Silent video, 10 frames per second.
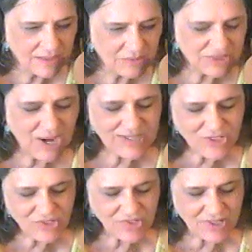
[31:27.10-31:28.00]
Well, aren't
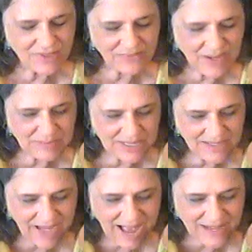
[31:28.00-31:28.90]
you sort of,
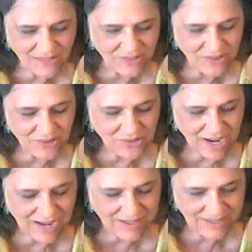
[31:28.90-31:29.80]
I don't know.
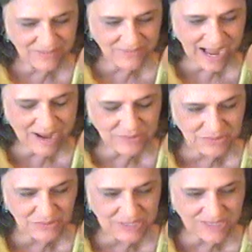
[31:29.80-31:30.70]
If I
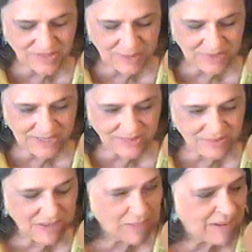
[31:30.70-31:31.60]
would read some of this
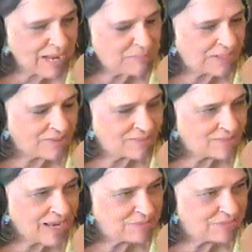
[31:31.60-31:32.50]
about my
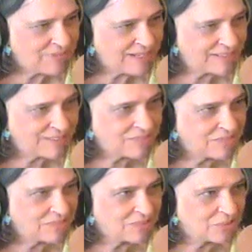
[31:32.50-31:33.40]
parents, I would find it
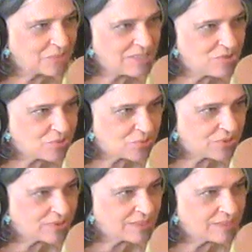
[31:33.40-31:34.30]

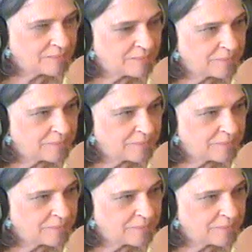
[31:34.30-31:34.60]
cringeworthy.